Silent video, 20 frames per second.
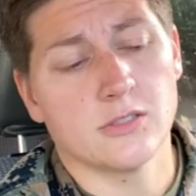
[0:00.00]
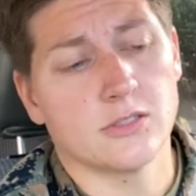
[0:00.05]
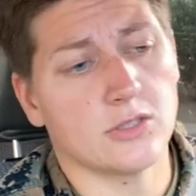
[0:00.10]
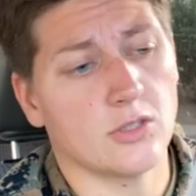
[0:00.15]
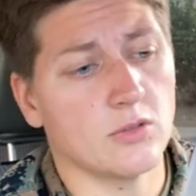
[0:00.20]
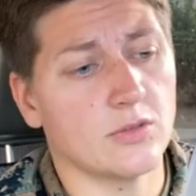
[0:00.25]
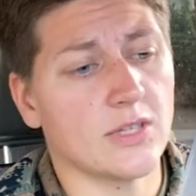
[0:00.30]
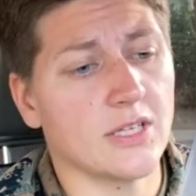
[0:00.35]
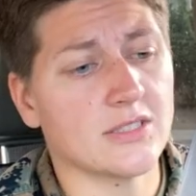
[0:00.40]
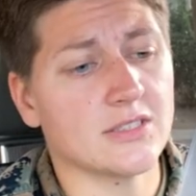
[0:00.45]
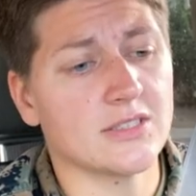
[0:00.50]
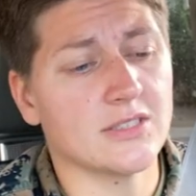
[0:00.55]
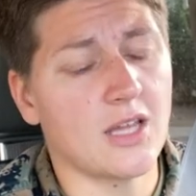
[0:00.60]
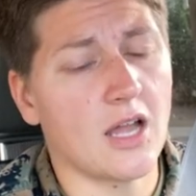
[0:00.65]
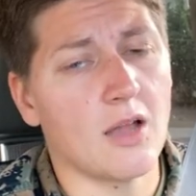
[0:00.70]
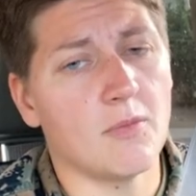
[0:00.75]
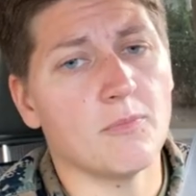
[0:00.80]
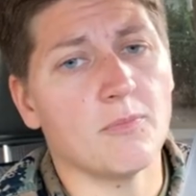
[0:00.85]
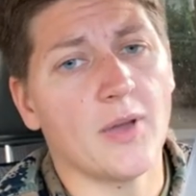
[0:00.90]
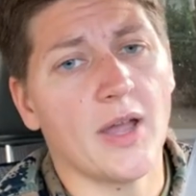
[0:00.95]
So that's
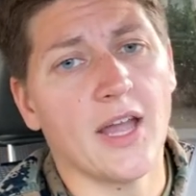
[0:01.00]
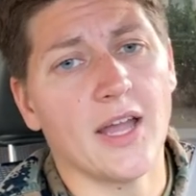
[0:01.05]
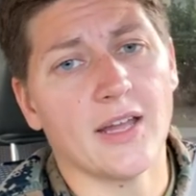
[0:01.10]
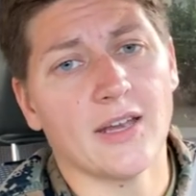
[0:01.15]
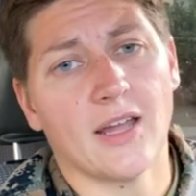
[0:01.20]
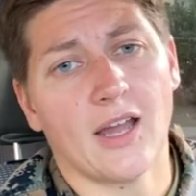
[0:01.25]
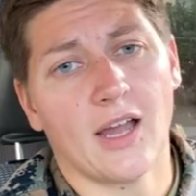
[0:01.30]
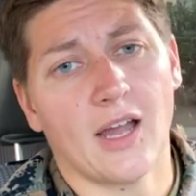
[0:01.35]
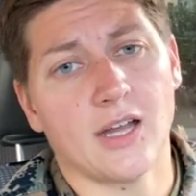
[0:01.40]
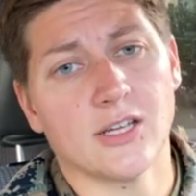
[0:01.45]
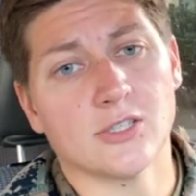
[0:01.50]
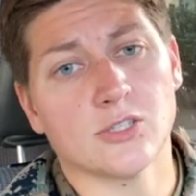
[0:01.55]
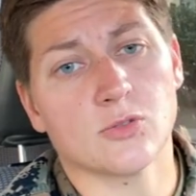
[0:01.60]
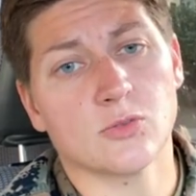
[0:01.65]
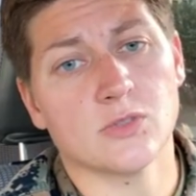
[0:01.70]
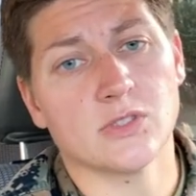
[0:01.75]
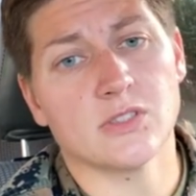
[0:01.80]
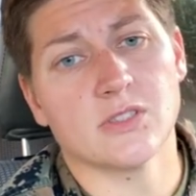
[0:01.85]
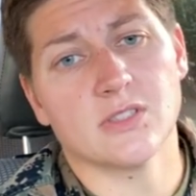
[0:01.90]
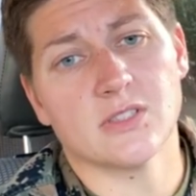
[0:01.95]
not bad. I just
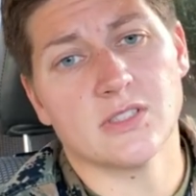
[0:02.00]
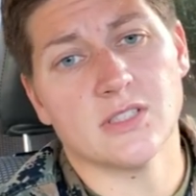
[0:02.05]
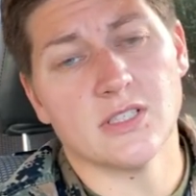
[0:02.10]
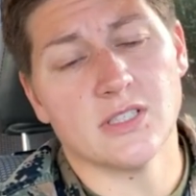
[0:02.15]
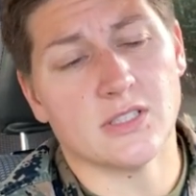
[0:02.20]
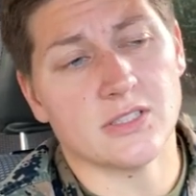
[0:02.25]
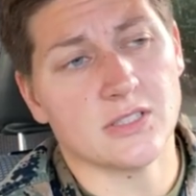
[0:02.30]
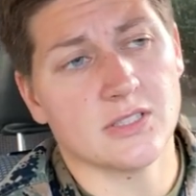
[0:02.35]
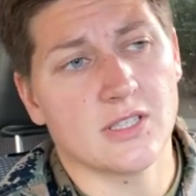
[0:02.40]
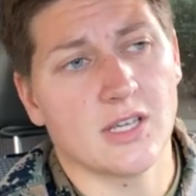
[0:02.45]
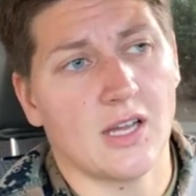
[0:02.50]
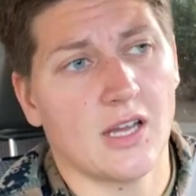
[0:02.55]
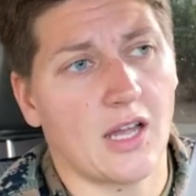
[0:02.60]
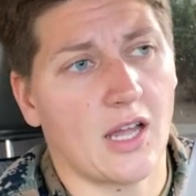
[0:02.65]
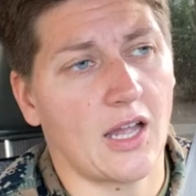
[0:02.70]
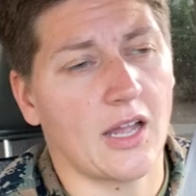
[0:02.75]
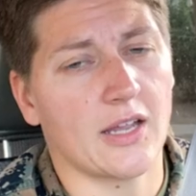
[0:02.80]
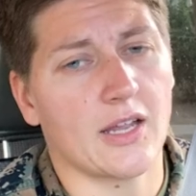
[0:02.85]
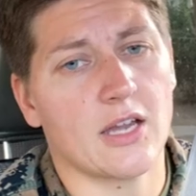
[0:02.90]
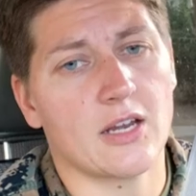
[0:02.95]
went to the dentist.
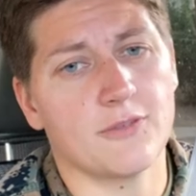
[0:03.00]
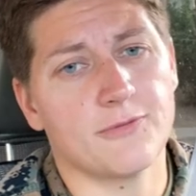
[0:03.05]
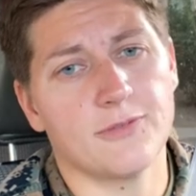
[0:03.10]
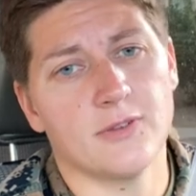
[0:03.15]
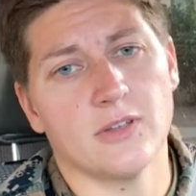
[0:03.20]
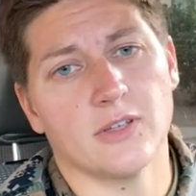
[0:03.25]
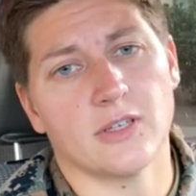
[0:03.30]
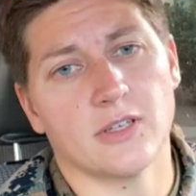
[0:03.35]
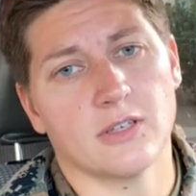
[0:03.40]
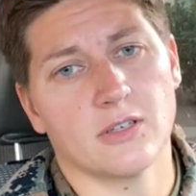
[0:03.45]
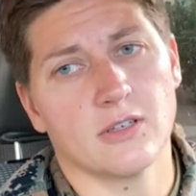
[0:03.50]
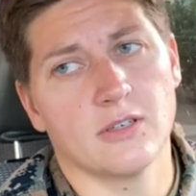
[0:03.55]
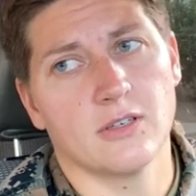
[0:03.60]
I got a filling.